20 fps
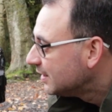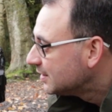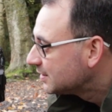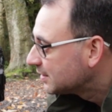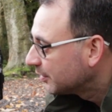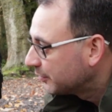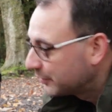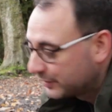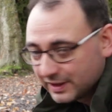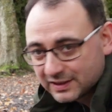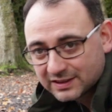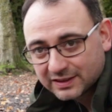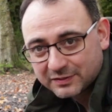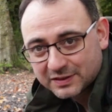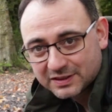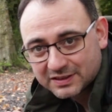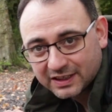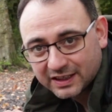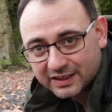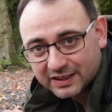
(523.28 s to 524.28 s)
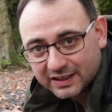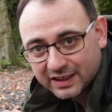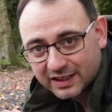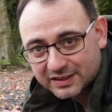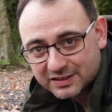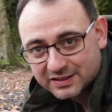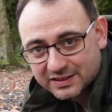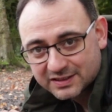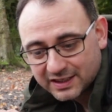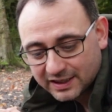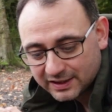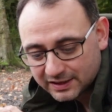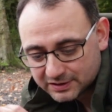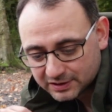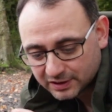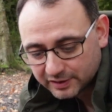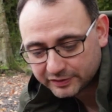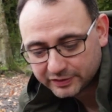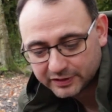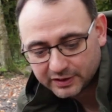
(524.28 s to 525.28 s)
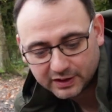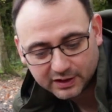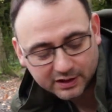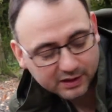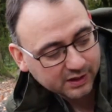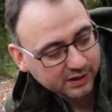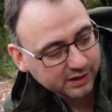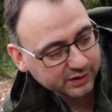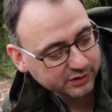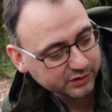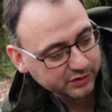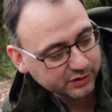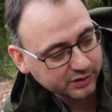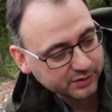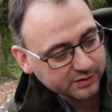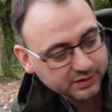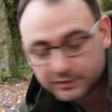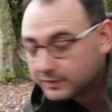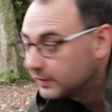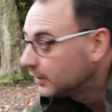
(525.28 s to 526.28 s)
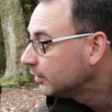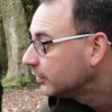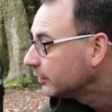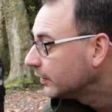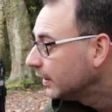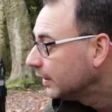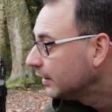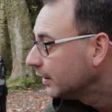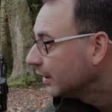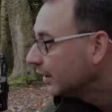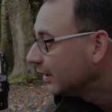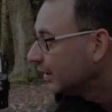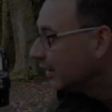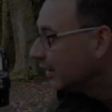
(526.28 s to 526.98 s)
So for this I've decided actually to take this off and just use the viewfinder.